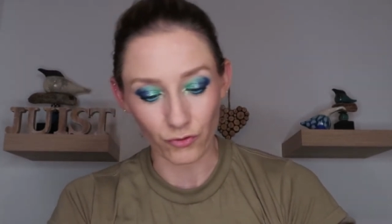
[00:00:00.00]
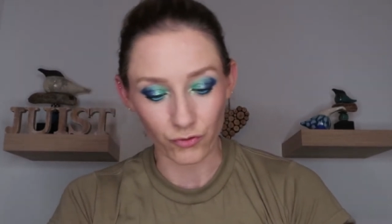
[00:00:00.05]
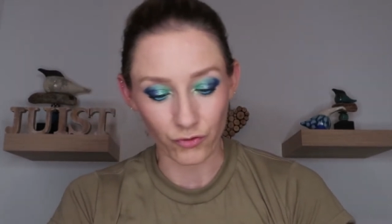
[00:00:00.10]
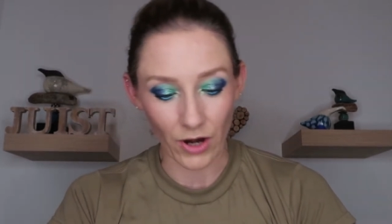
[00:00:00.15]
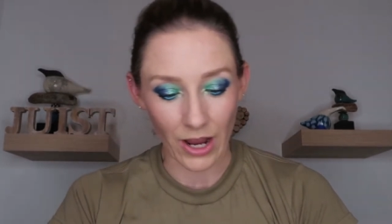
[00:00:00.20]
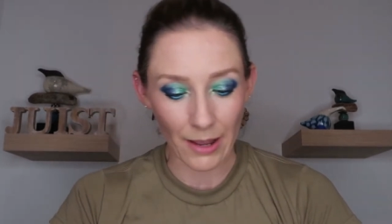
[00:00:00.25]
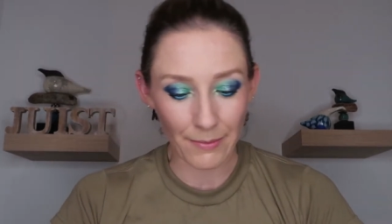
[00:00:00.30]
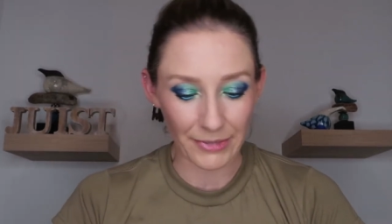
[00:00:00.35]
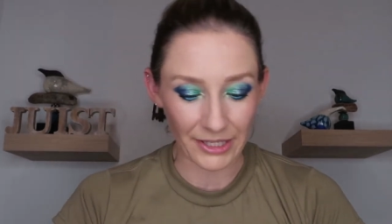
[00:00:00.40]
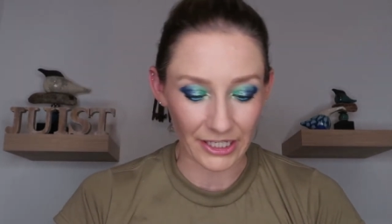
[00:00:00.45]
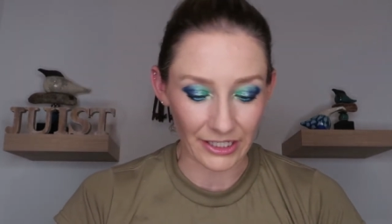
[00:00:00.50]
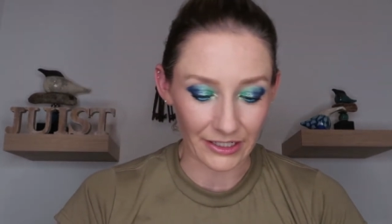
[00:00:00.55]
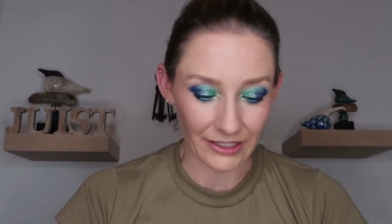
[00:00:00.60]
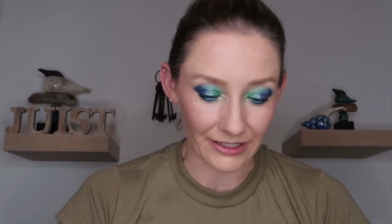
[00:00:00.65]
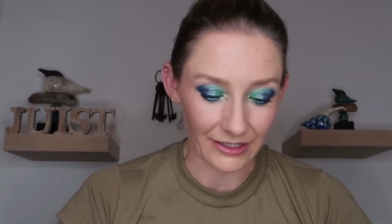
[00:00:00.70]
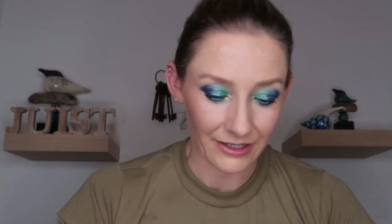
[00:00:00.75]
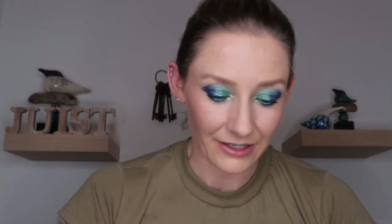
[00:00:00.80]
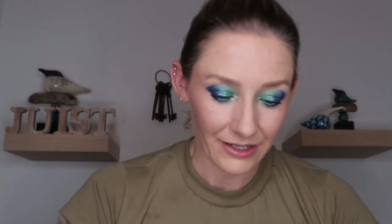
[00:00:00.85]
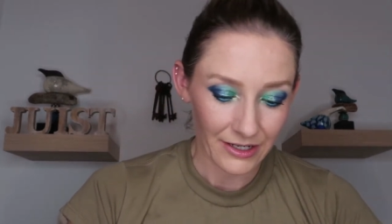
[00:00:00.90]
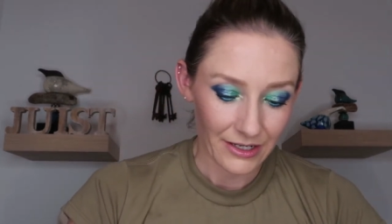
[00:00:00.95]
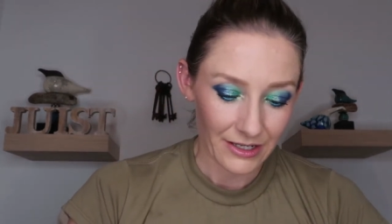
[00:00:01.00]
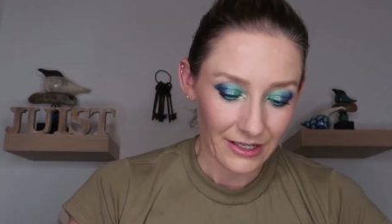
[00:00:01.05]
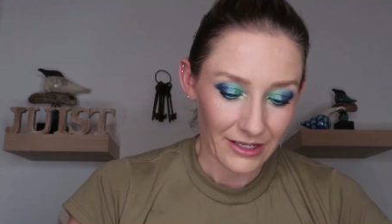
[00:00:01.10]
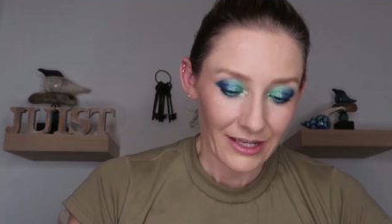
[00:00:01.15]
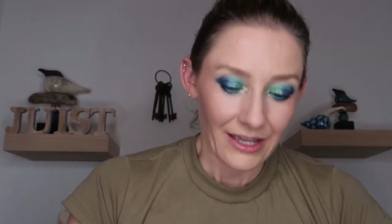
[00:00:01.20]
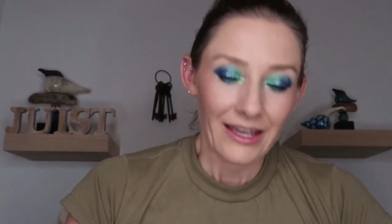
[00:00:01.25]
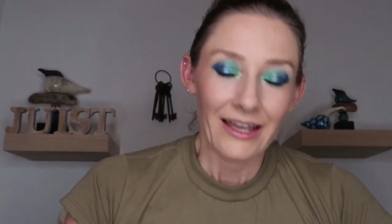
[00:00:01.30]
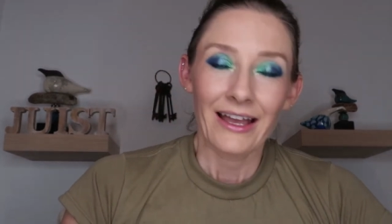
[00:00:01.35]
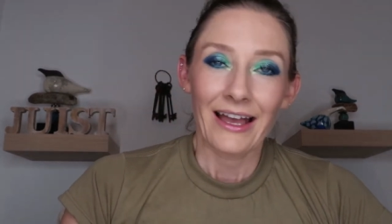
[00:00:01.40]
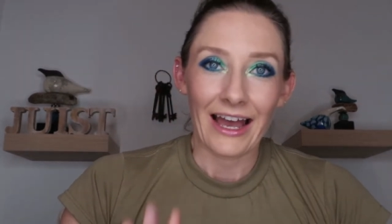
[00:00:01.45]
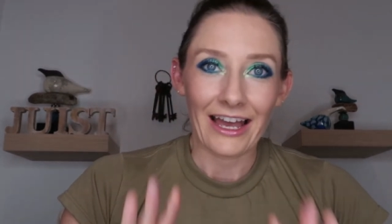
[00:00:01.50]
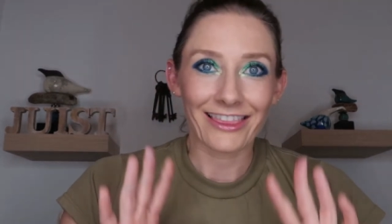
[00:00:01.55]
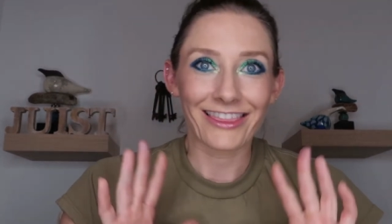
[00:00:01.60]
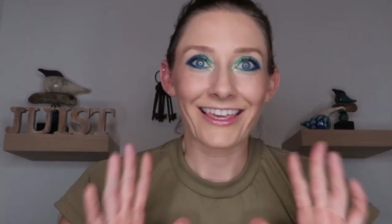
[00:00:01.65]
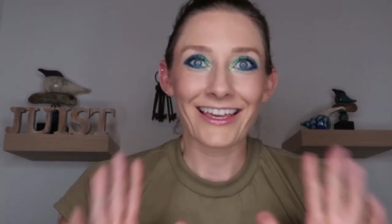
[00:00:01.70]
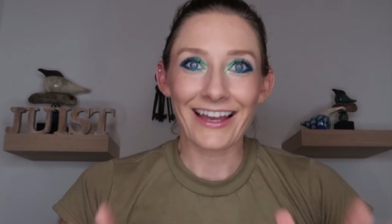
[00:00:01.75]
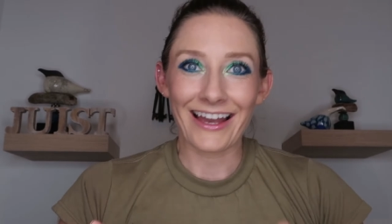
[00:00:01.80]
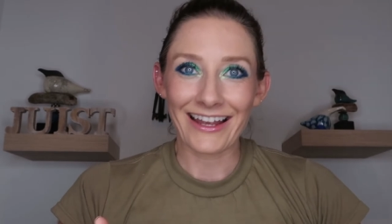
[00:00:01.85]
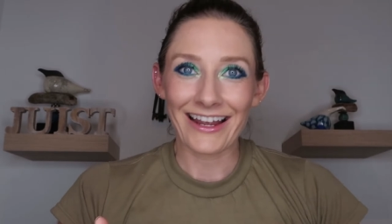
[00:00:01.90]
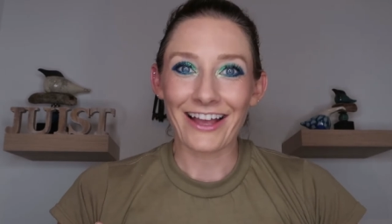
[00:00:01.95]
Robin. I
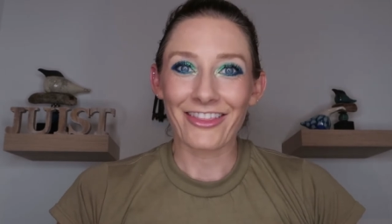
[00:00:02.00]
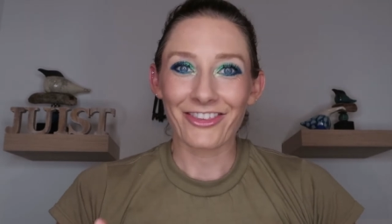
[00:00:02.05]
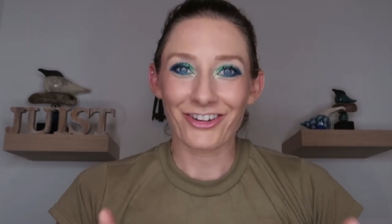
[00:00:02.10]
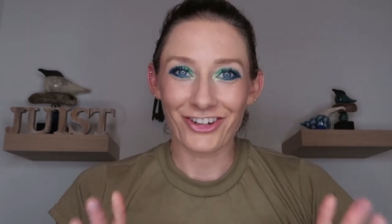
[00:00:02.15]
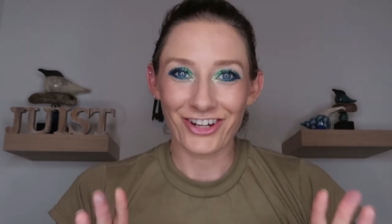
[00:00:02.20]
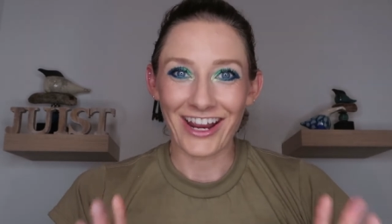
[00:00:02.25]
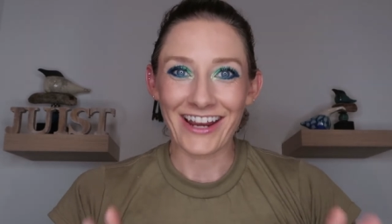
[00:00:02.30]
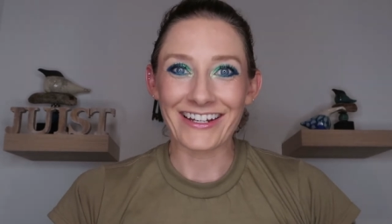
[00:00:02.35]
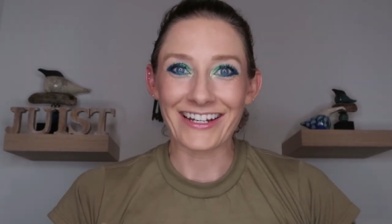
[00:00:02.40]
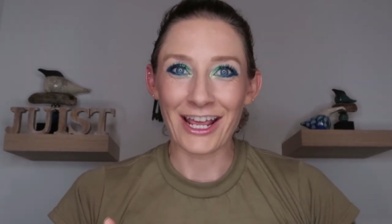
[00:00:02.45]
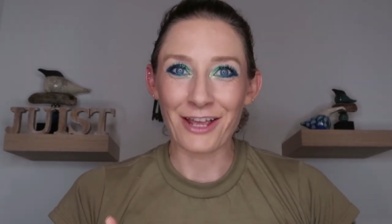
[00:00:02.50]
think I got the shade